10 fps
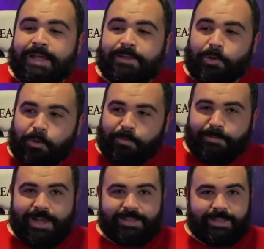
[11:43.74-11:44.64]
The whole
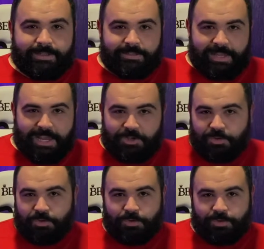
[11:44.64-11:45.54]
fact that it's
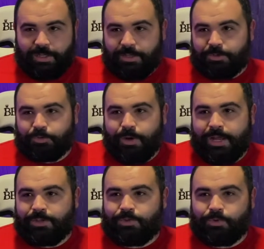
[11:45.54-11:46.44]
angels and they're
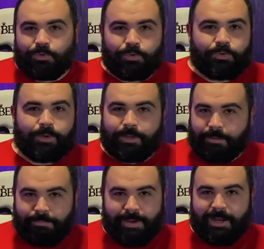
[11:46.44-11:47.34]
trying to do a
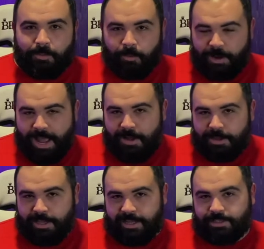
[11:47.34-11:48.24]
battle royale
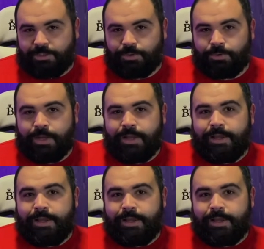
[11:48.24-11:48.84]
thing to